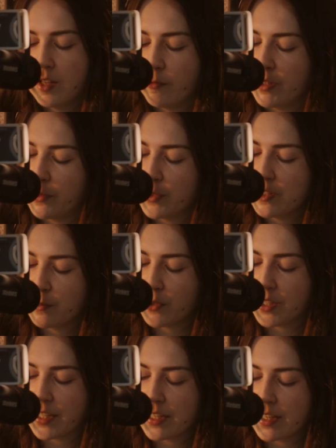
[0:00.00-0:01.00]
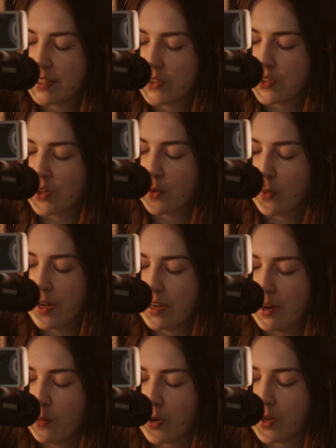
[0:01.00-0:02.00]
When it was morning and Snow White
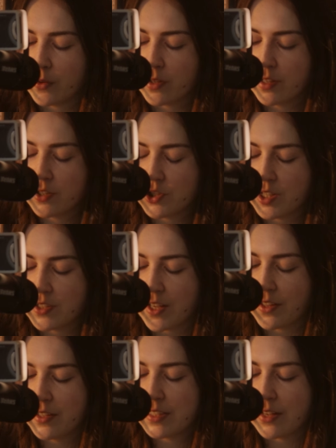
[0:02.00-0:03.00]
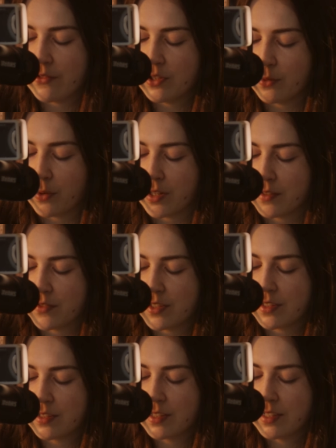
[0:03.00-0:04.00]
awoke, she saw the 7
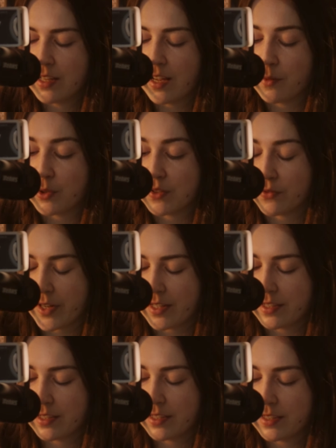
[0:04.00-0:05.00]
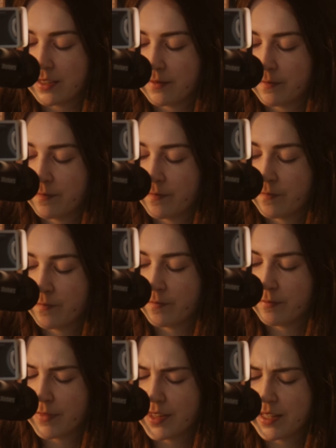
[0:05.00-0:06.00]
dwarfs and was frightened.
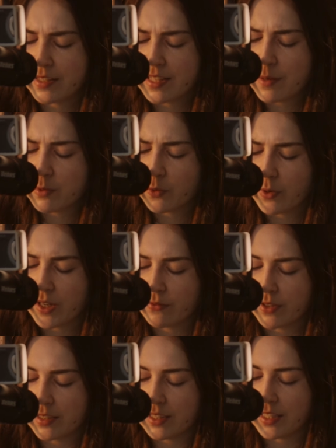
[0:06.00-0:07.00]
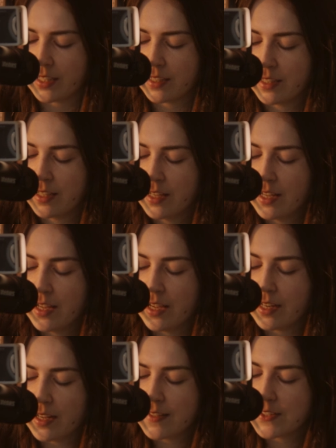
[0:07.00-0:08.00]
But they seemed quite friendly
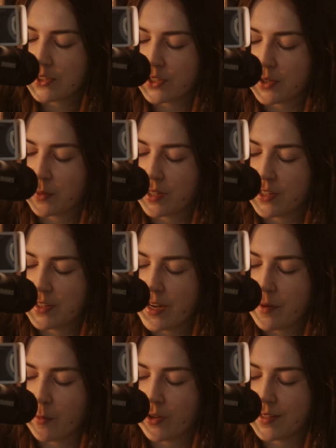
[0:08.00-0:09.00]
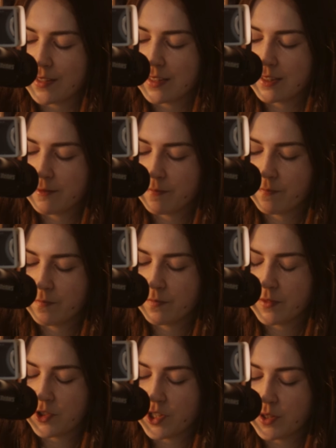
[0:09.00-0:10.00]
and asked her what her name was.
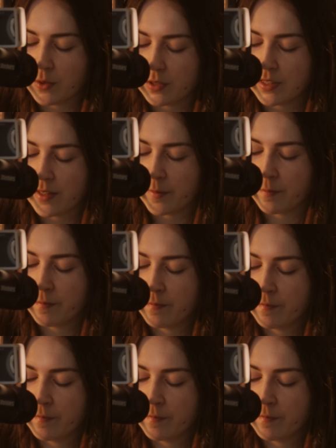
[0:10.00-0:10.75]
She told them.